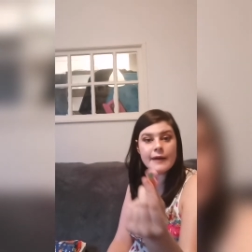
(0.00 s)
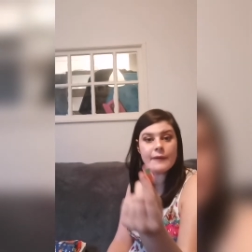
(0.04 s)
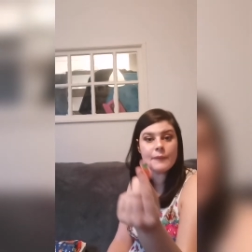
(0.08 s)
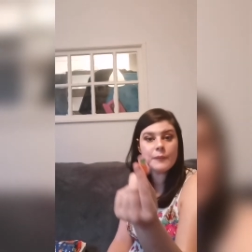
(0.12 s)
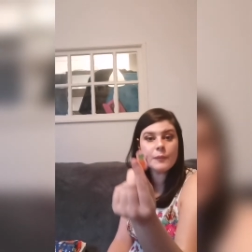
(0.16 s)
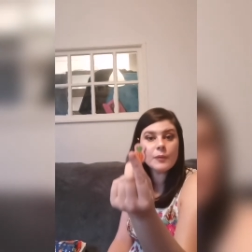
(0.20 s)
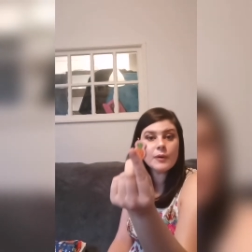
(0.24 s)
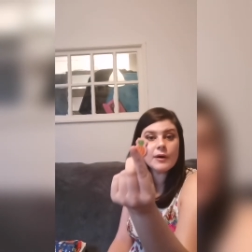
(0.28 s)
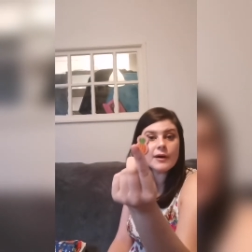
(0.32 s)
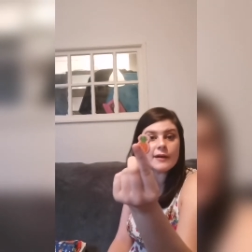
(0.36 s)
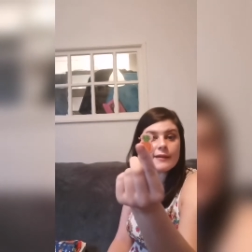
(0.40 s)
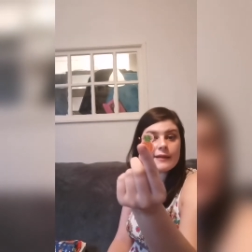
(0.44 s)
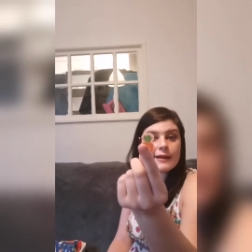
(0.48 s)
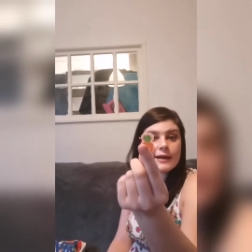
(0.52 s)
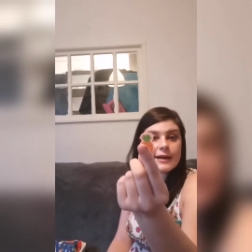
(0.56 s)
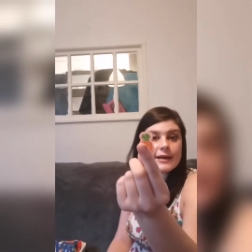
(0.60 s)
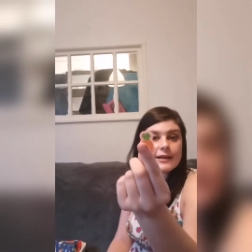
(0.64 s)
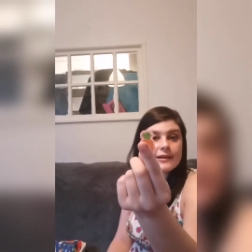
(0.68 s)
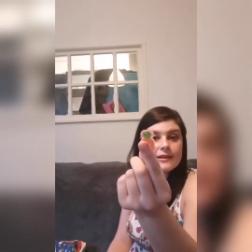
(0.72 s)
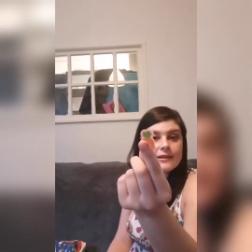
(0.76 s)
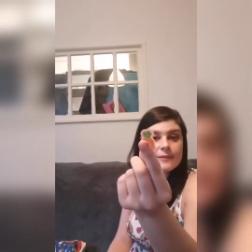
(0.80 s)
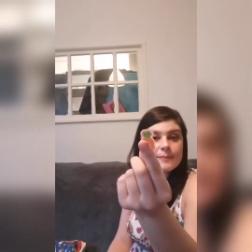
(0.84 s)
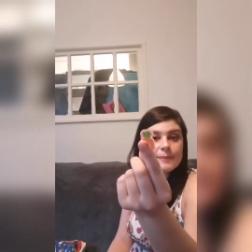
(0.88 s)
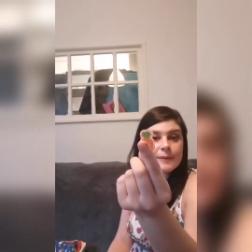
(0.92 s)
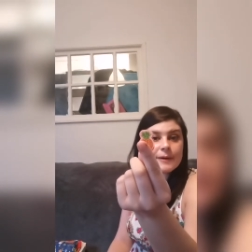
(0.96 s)
and what I
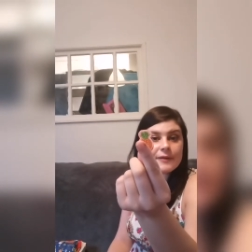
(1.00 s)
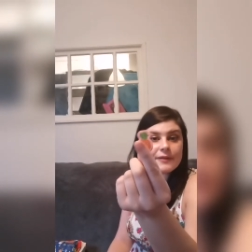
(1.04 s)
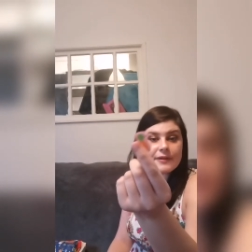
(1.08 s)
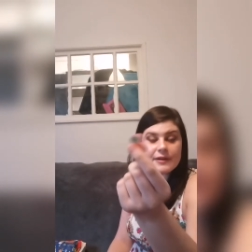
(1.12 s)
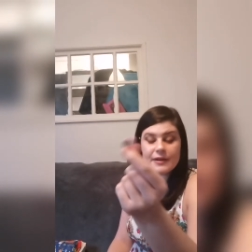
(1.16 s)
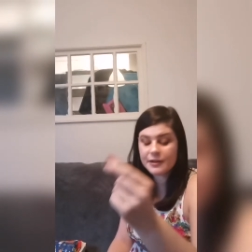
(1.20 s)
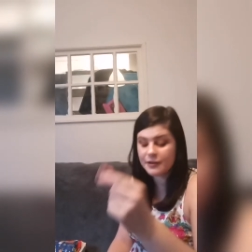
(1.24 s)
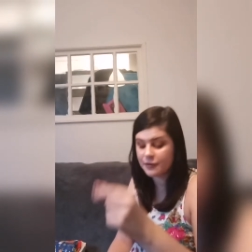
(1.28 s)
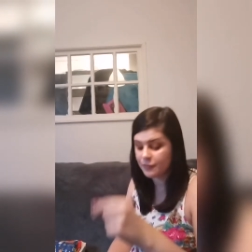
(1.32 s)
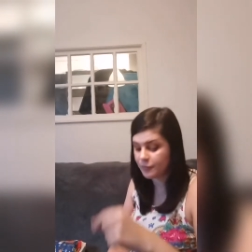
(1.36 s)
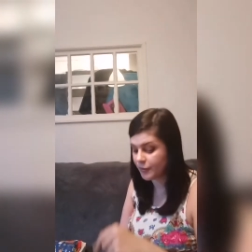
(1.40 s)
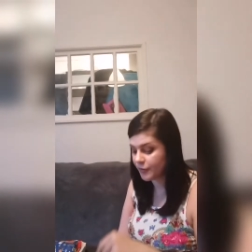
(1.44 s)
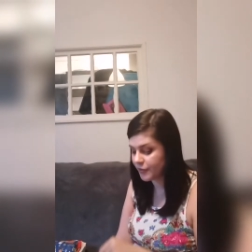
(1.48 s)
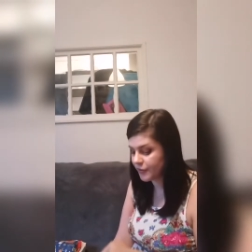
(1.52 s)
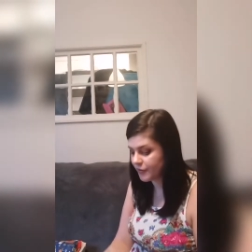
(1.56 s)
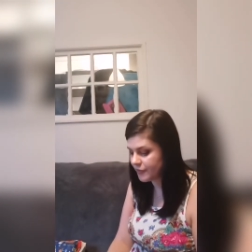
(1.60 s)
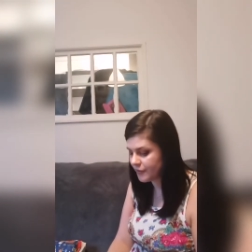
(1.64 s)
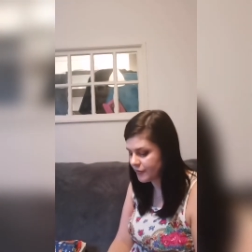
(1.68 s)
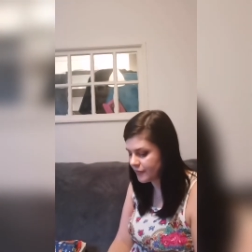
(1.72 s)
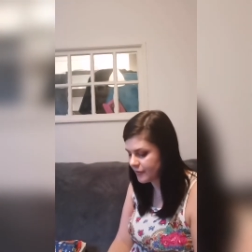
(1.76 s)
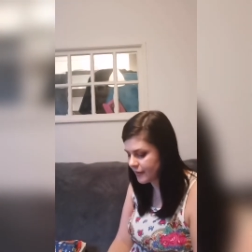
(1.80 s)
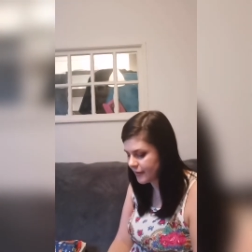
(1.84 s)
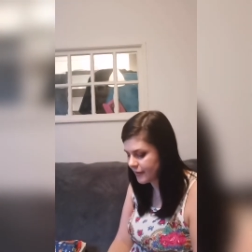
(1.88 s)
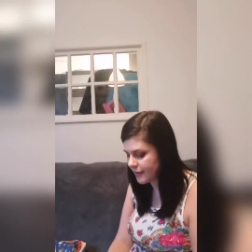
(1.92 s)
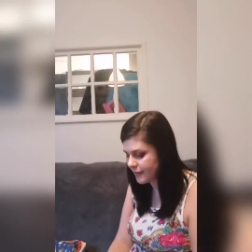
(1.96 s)
liked about these
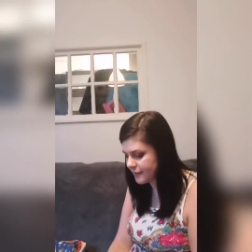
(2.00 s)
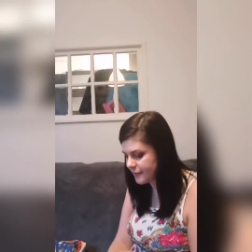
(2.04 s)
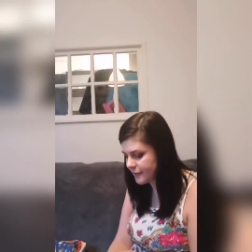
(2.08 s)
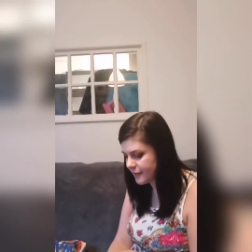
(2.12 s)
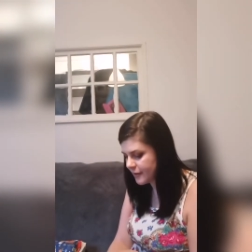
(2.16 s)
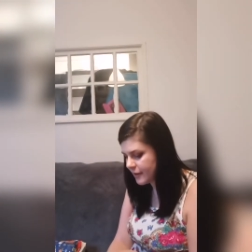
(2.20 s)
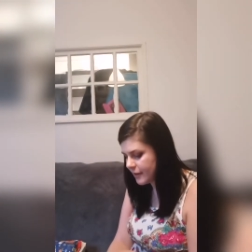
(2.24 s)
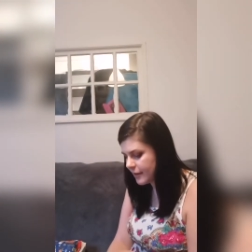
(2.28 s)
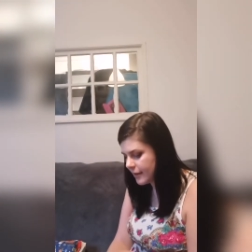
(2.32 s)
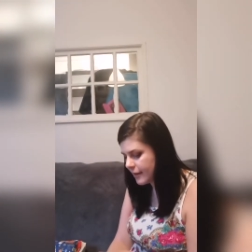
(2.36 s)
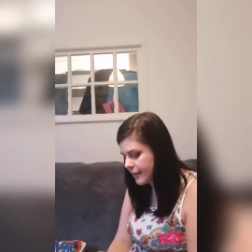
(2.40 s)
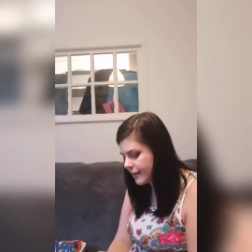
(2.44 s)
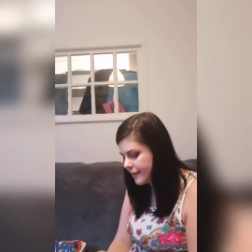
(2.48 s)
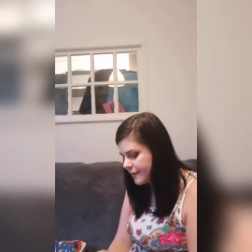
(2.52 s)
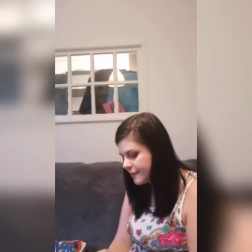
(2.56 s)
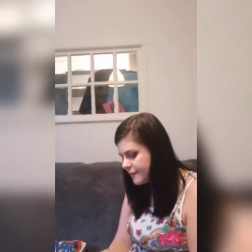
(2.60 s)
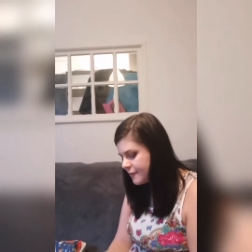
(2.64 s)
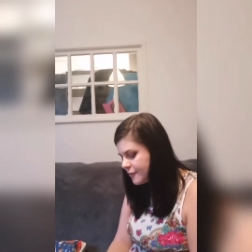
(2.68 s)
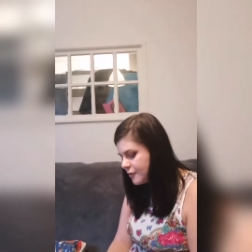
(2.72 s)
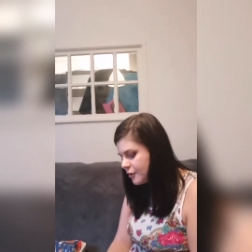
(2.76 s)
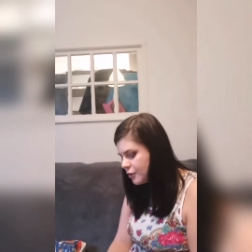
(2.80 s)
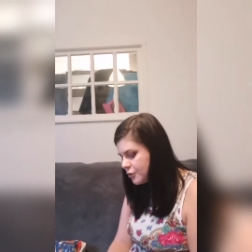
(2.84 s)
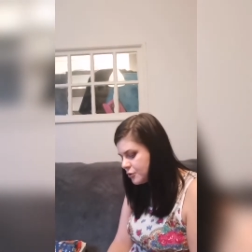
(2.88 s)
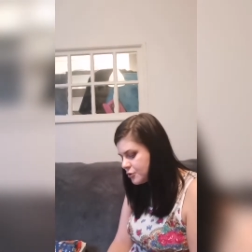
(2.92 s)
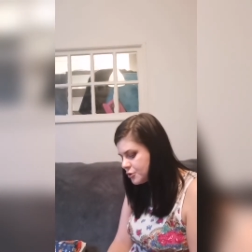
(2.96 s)
ones is
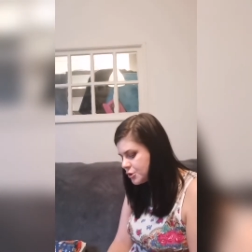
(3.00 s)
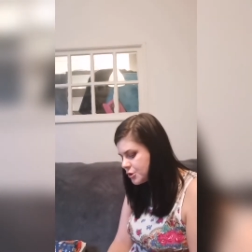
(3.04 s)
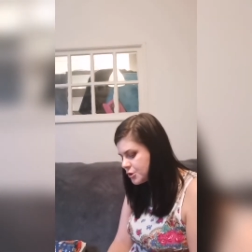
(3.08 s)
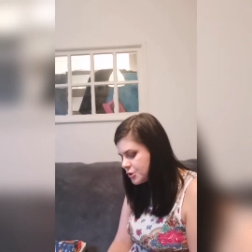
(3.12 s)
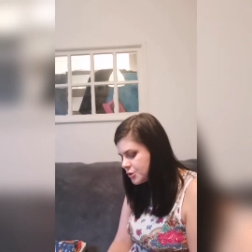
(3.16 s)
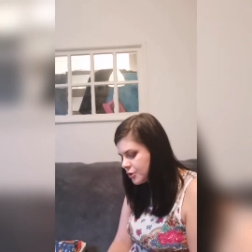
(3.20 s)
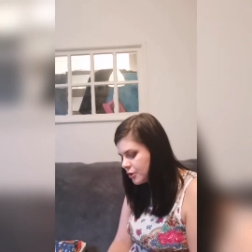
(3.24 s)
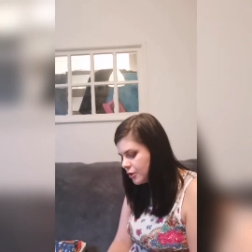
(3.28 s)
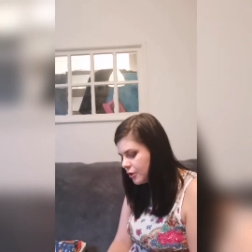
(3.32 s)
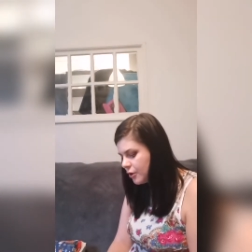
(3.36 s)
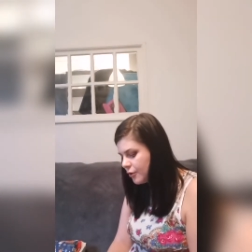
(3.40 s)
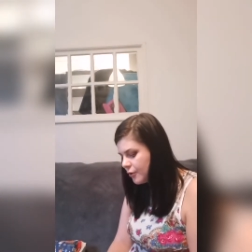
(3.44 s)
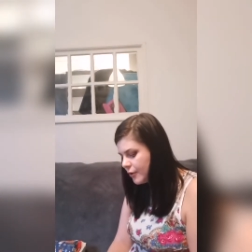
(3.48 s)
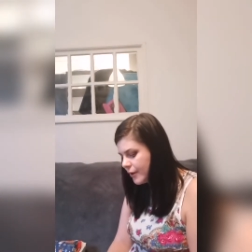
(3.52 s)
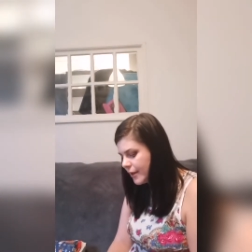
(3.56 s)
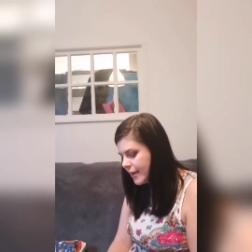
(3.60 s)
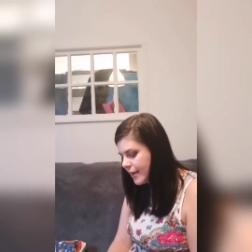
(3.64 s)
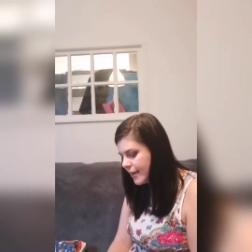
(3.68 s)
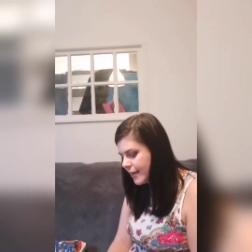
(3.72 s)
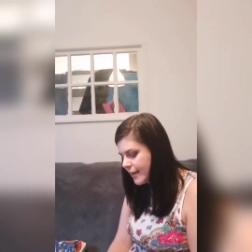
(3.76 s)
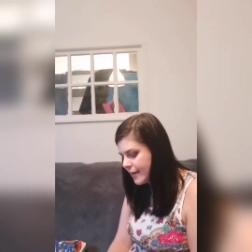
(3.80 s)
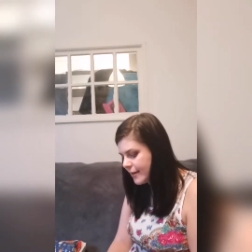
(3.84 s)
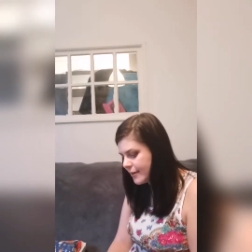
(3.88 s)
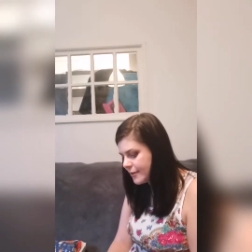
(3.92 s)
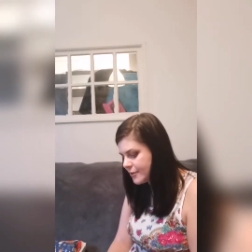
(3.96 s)
it's not just on
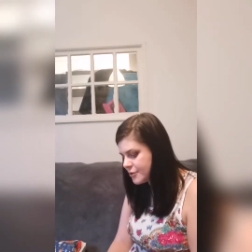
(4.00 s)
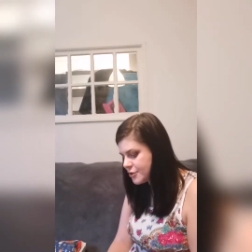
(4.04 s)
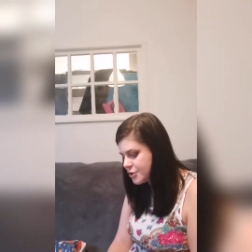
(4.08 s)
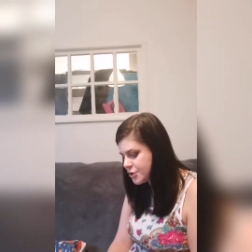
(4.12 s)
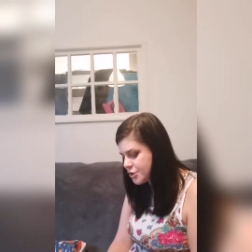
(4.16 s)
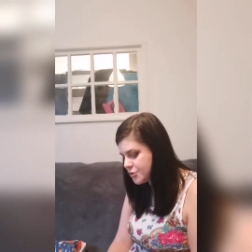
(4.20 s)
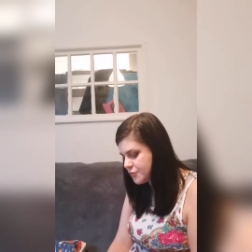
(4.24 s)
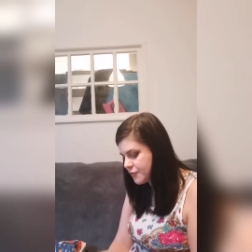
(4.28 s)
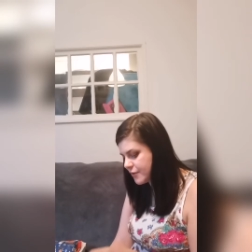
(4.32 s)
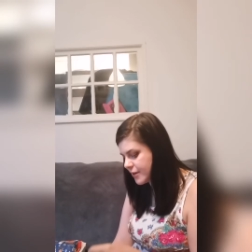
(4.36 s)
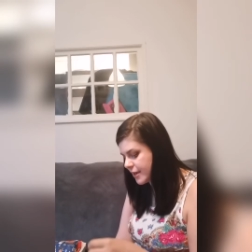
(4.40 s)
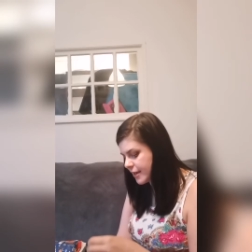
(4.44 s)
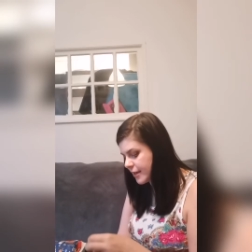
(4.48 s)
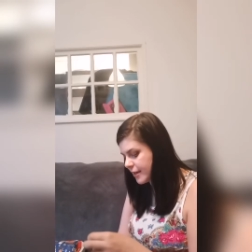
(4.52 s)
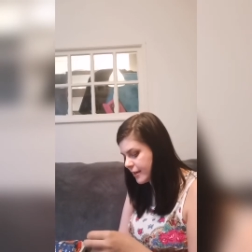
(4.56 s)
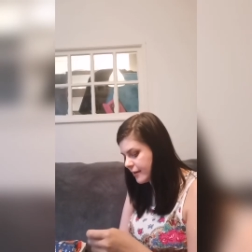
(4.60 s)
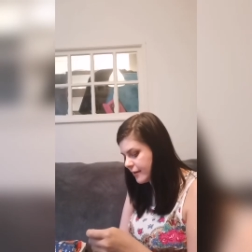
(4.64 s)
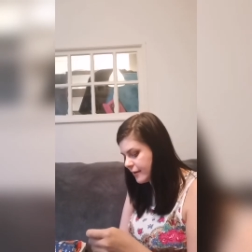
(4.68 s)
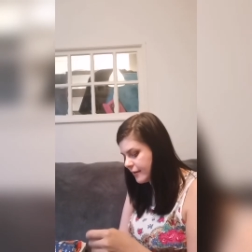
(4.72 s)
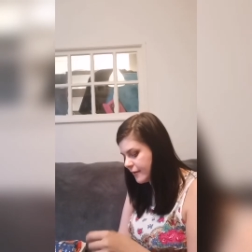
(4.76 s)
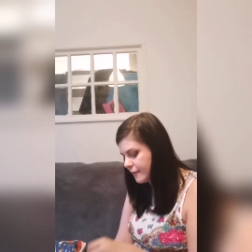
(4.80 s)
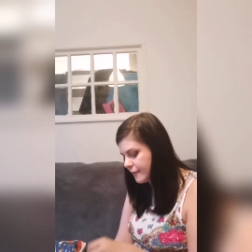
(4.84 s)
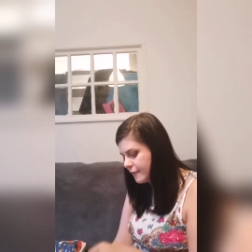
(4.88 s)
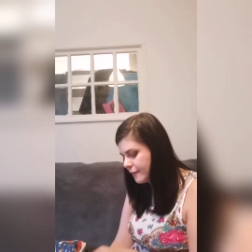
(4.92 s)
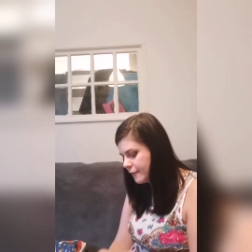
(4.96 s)
a string
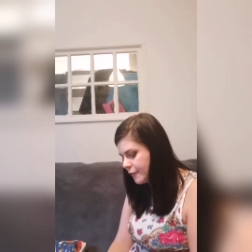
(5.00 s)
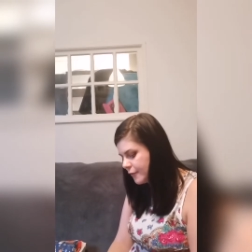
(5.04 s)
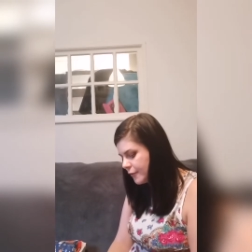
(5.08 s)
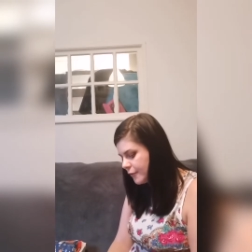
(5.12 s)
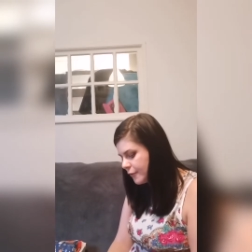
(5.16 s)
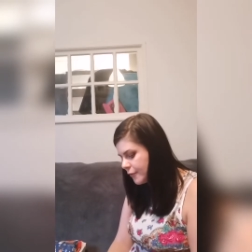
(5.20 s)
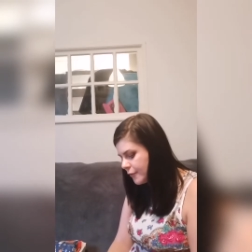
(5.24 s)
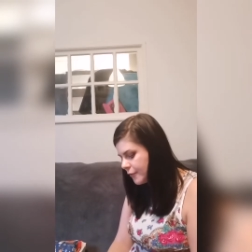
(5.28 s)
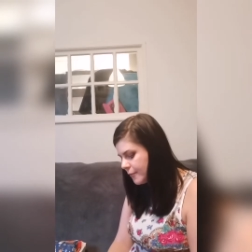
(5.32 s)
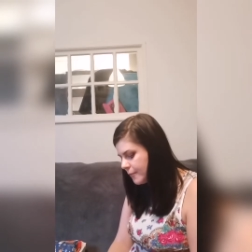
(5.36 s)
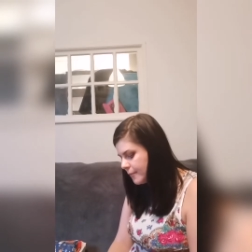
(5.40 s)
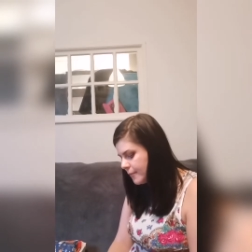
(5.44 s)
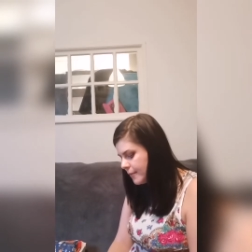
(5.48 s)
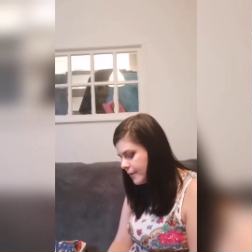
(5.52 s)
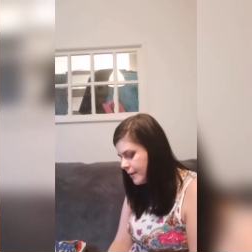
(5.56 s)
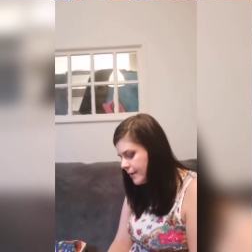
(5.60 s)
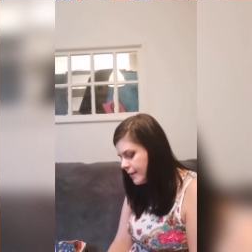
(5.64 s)
for them